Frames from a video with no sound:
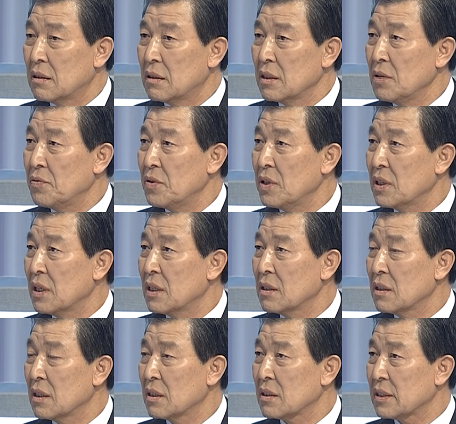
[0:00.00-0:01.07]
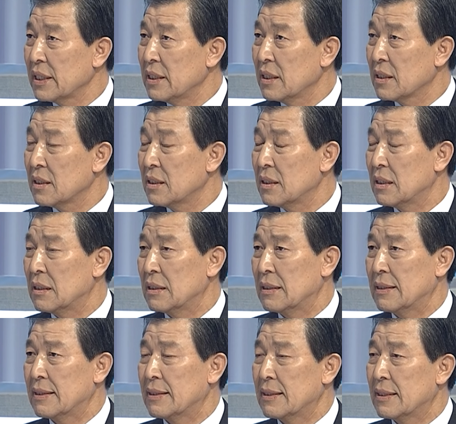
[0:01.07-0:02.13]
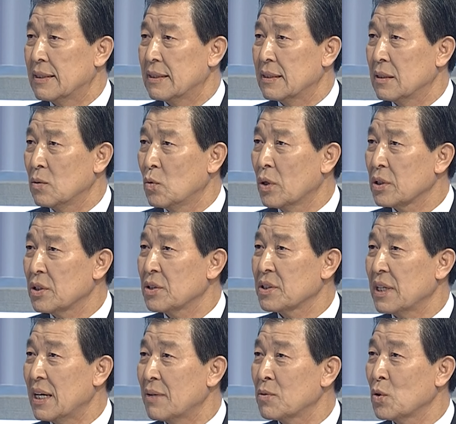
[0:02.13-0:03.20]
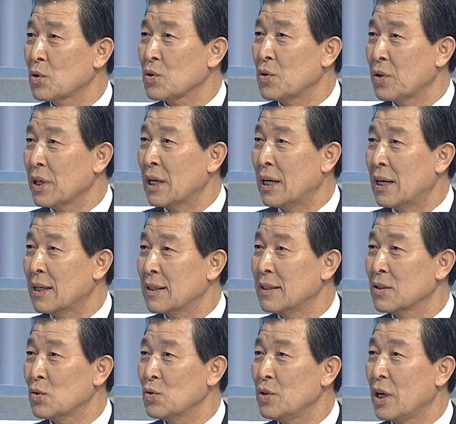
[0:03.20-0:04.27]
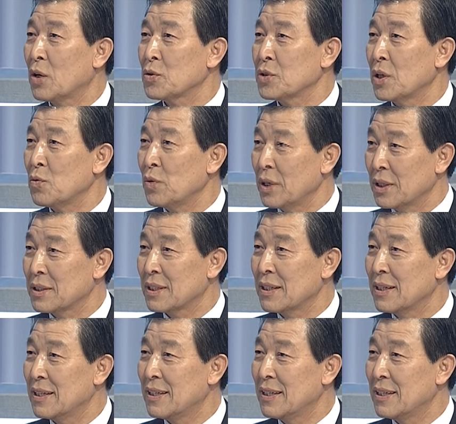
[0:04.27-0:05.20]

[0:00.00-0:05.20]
if we can think what does have North Korea to negotiate with